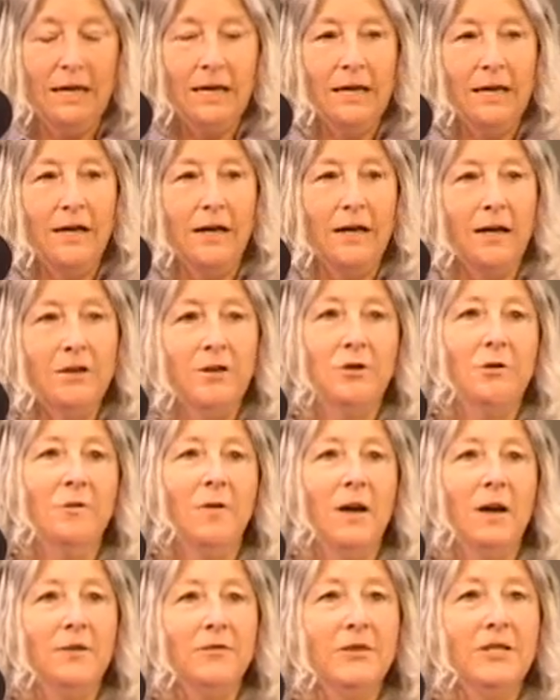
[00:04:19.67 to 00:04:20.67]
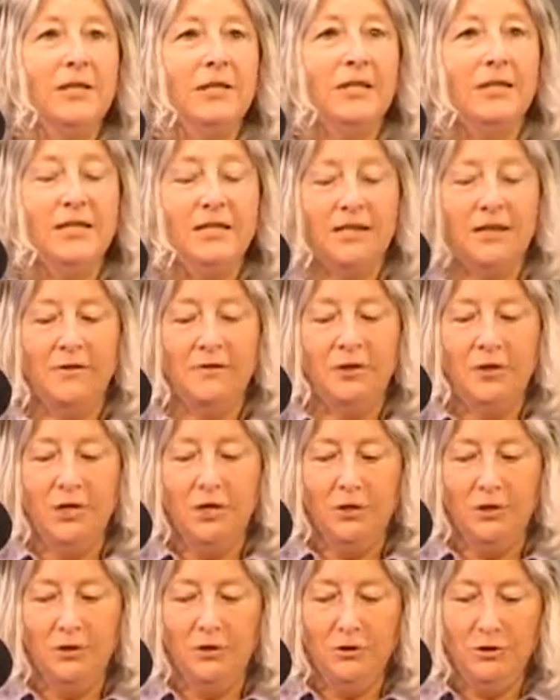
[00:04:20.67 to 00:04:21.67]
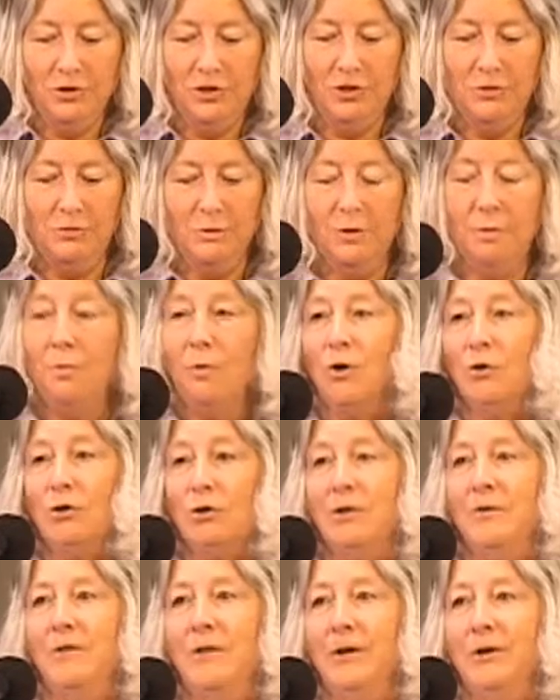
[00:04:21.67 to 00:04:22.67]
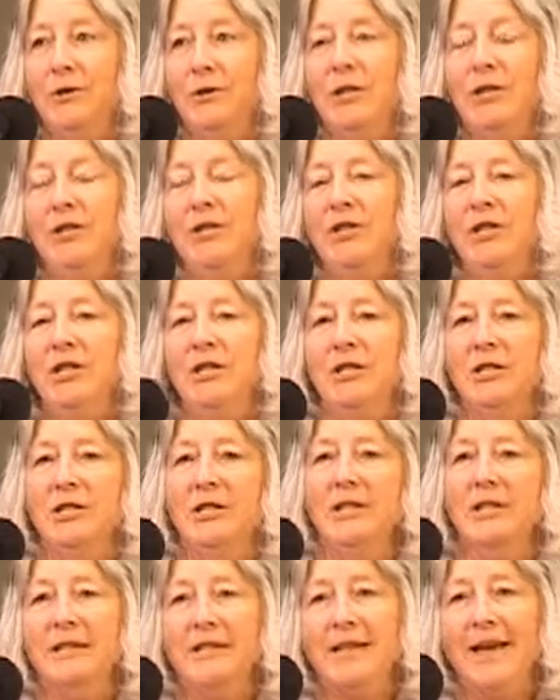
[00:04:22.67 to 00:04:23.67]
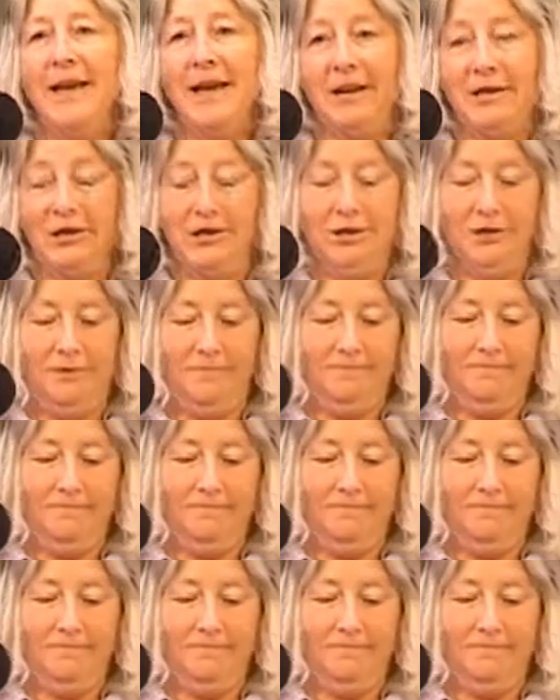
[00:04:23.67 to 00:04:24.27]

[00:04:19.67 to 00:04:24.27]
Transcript: And I survived 67 years with most of their teachings intact.